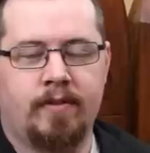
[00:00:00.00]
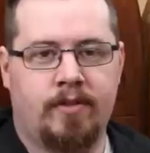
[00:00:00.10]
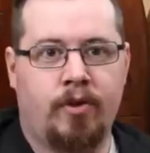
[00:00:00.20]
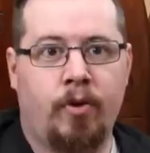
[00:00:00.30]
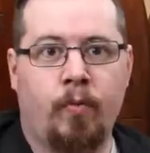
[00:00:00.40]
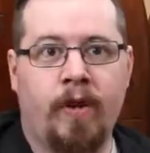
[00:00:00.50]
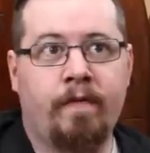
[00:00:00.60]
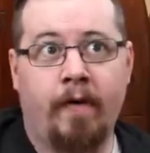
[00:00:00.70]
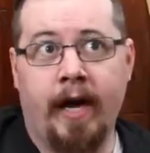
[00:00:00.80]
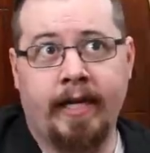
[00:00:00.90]
So when
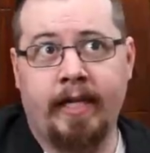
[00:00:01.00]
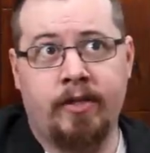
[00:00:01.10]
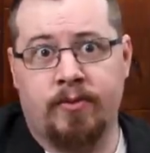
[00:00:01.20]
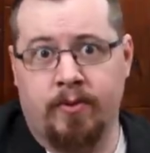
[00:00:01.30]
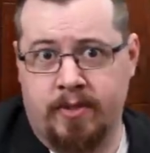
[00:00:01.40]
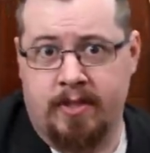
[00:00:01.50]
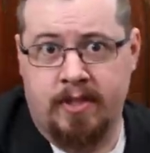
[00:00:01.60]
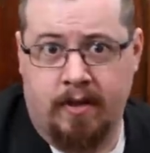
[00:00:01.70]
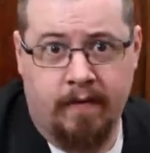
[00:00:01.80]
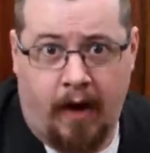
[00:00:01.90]
finding
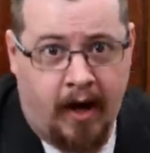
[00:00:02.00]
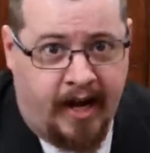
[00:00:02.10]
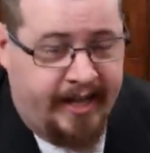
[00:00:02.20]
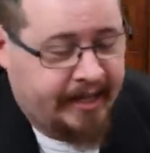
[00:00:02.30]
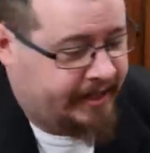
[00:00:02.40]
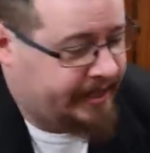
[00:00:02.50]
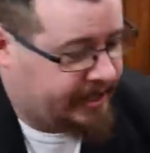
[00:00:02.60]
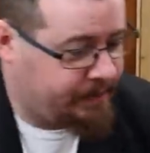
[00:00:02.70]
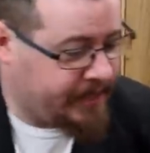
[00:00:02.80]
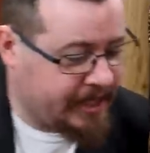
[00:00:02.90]
sources of iron and they
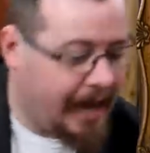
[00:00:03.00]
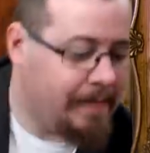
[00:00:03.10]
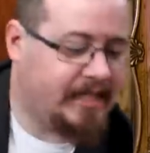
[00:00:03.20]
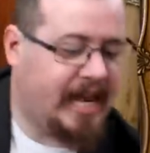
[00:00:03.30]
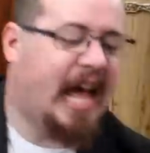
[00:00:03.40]
can pick it up and say,